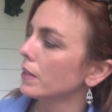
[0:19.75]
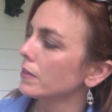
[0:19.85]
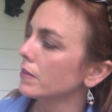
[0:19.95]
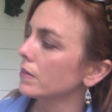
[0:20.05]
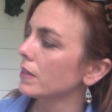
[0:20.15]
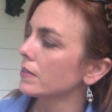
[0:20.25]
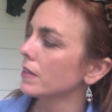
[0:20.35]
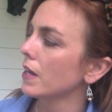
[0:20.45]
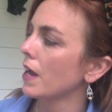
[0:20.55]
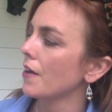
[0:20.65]
Let's
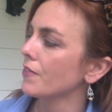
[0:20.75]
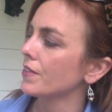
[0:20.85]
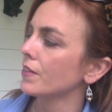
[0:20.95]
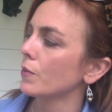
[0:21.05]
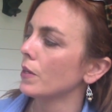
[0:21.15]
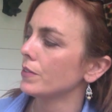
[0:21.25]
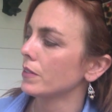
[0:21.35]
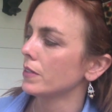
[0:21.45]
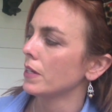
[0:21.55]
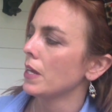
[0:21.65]
say I have this
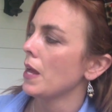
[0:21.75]
equation.